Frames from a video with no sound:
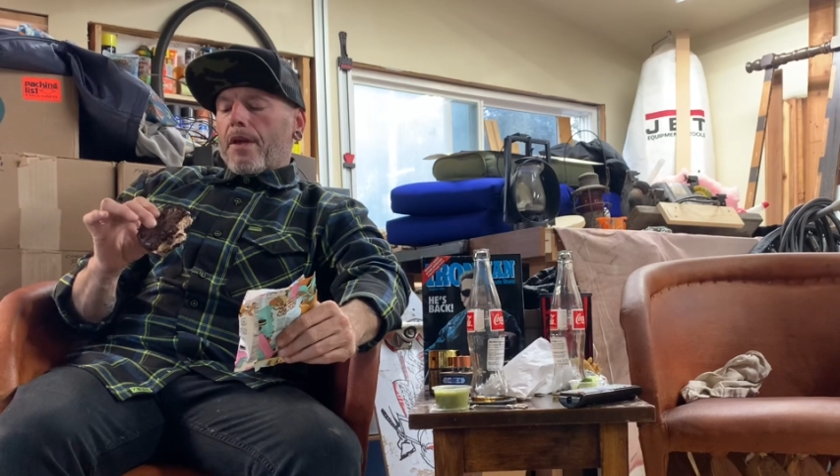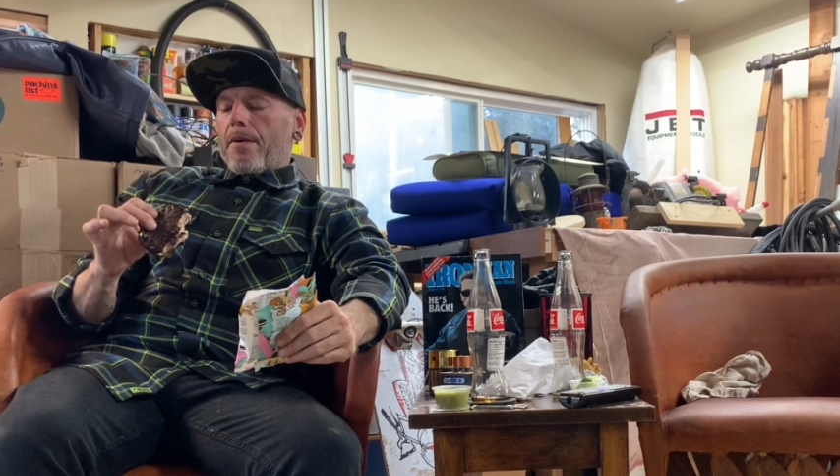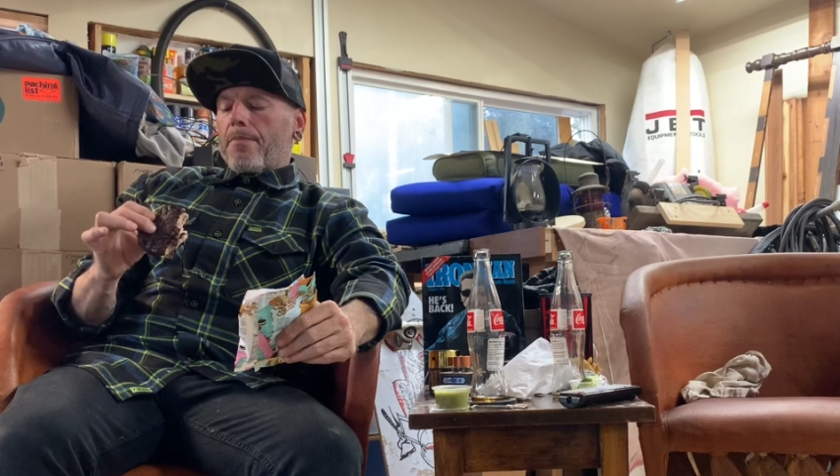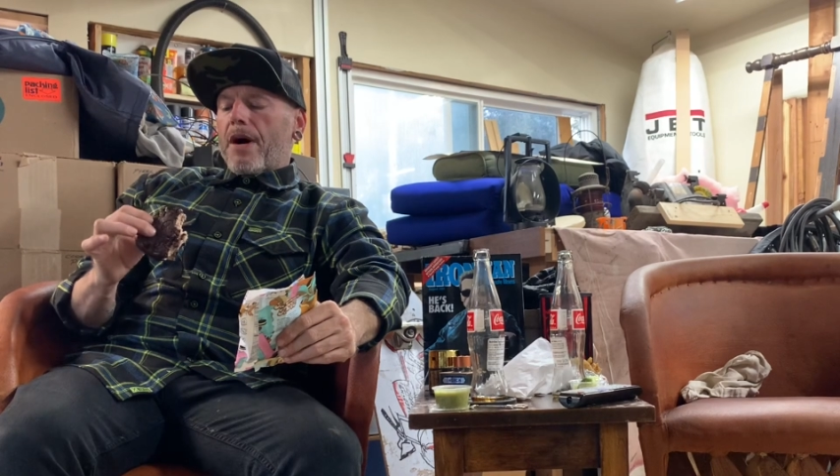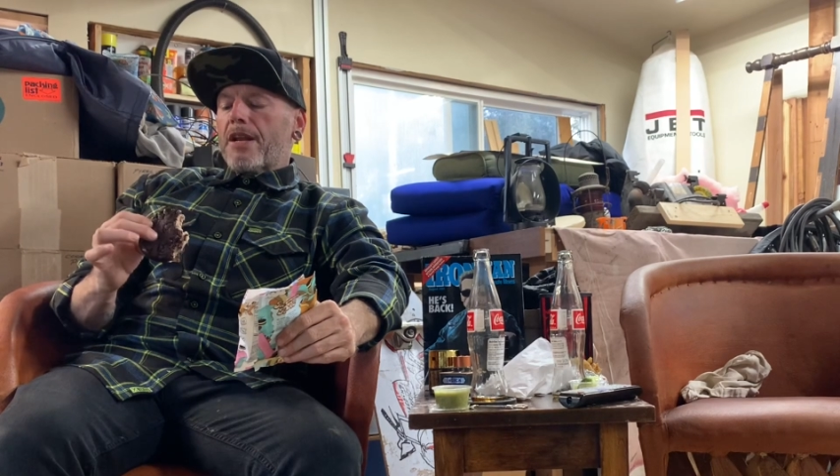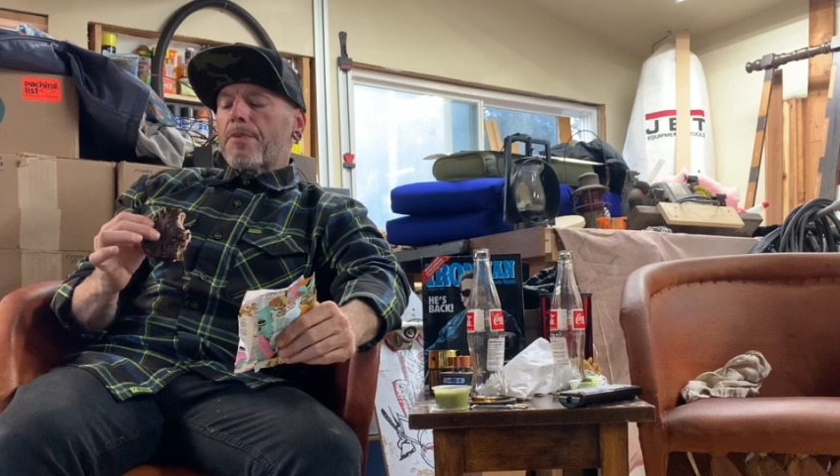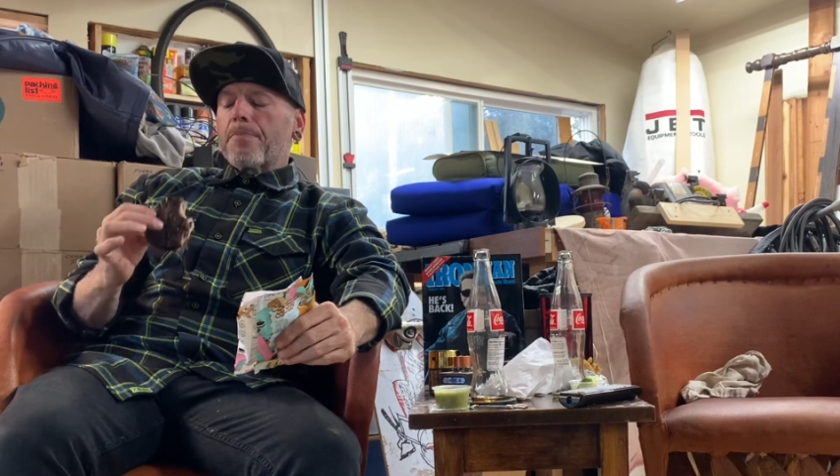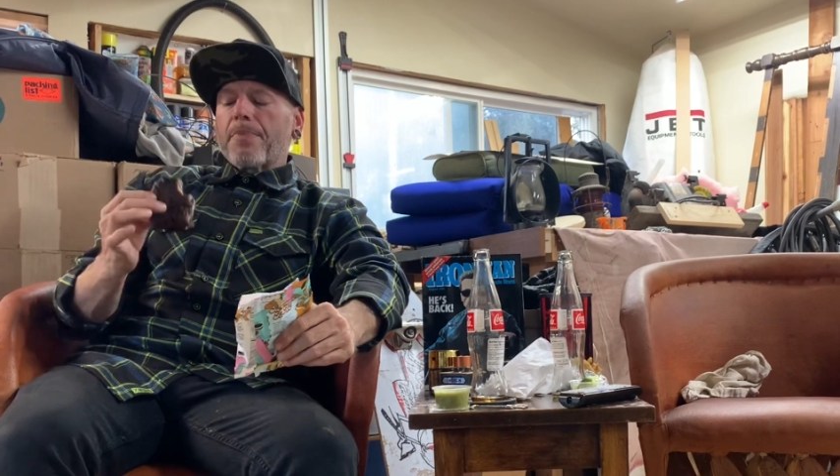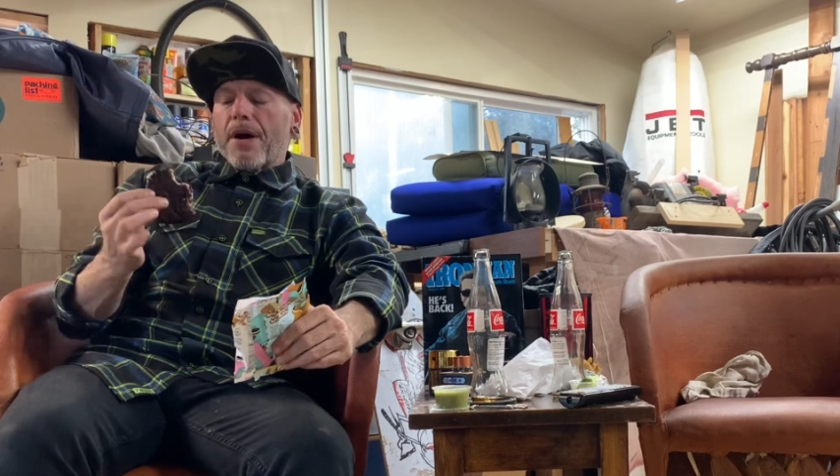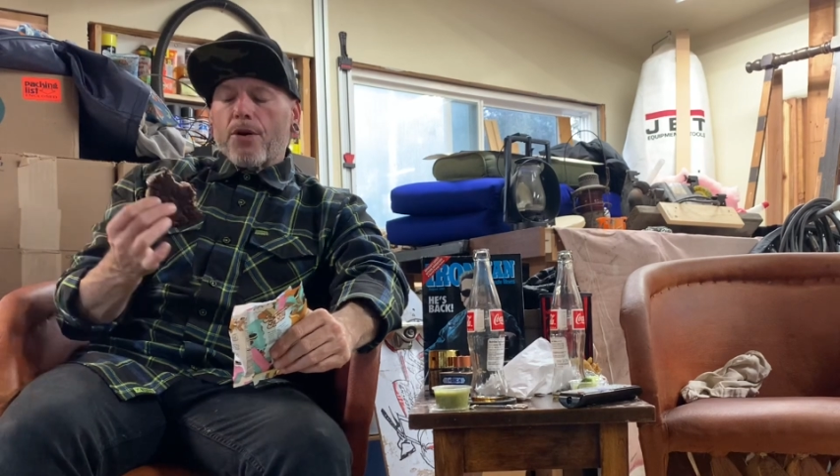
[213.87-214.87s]
Might have been
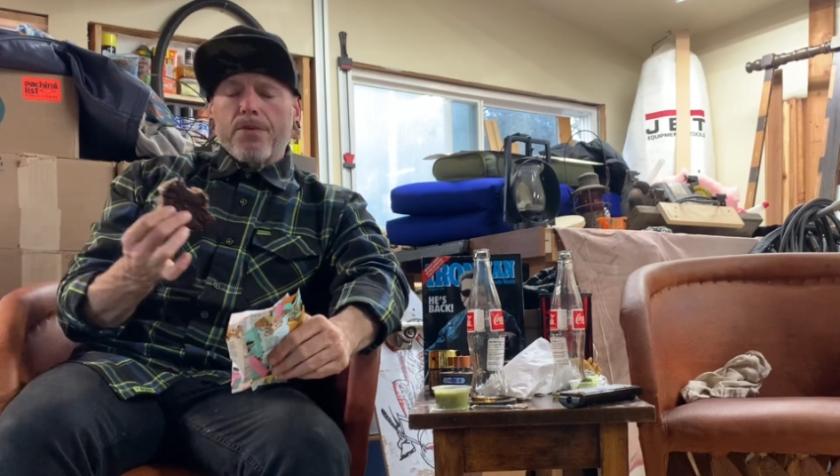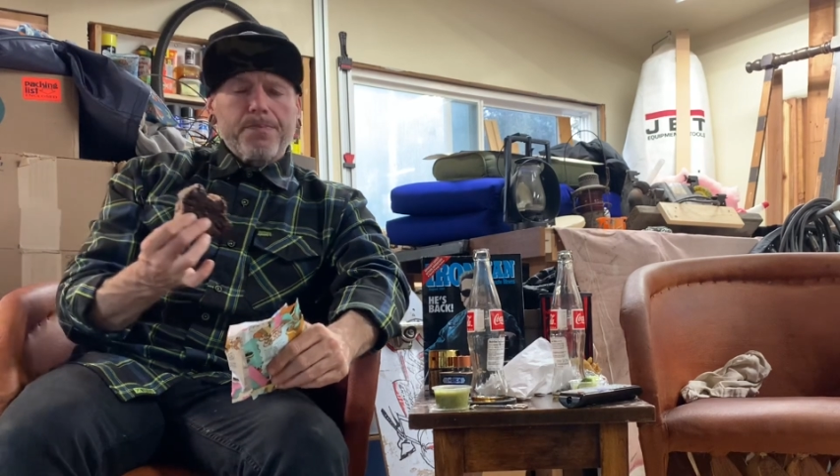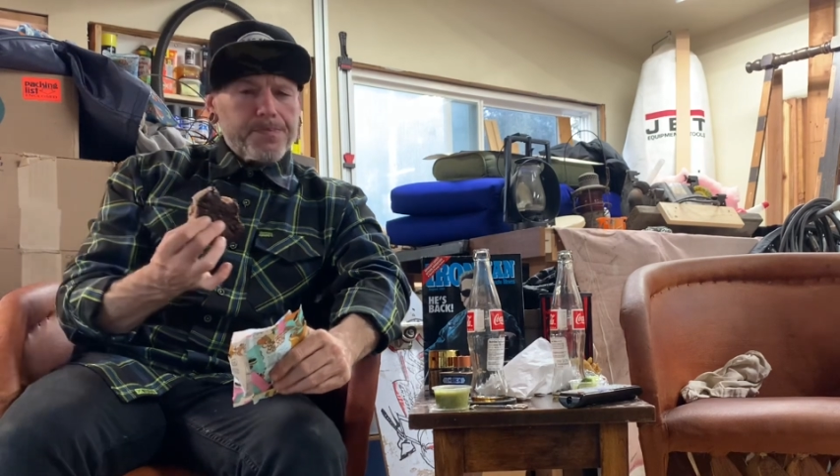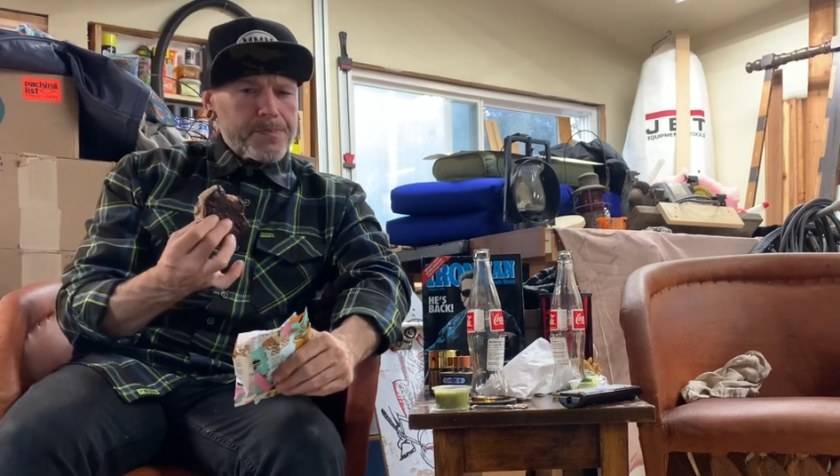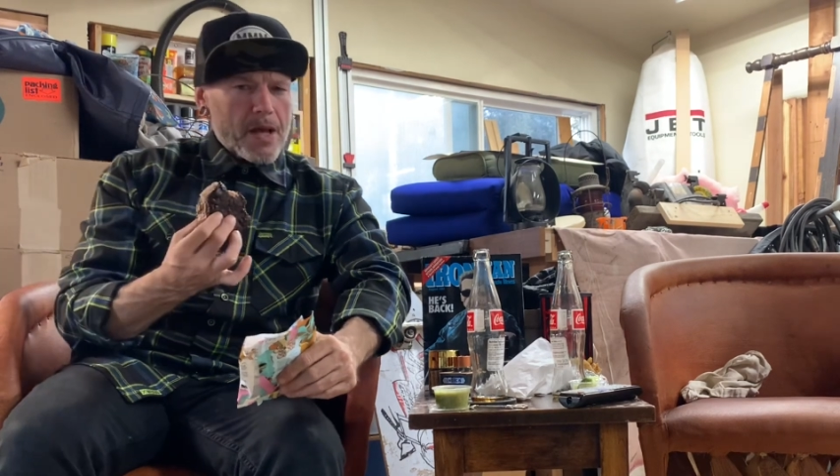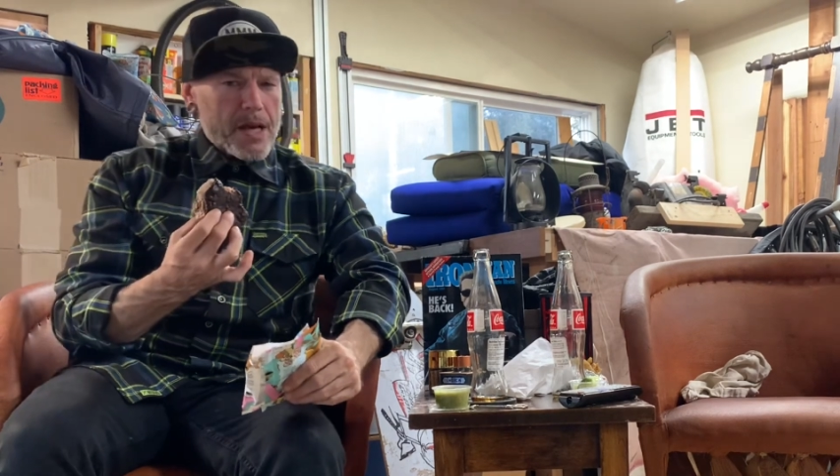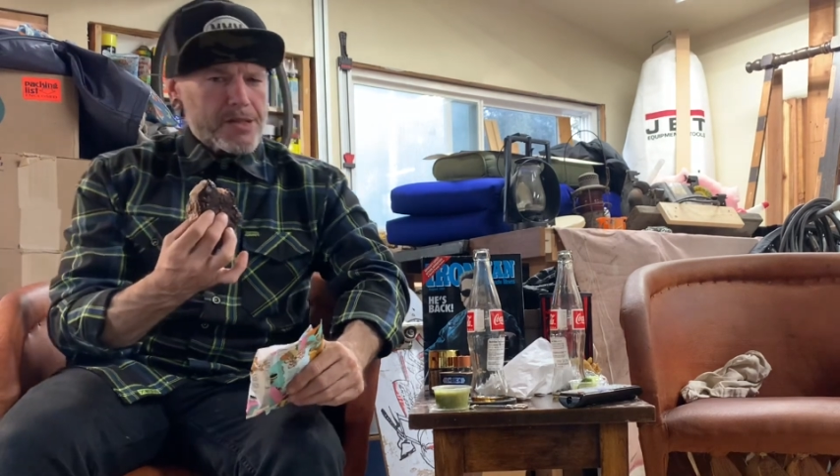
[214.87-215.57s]
better as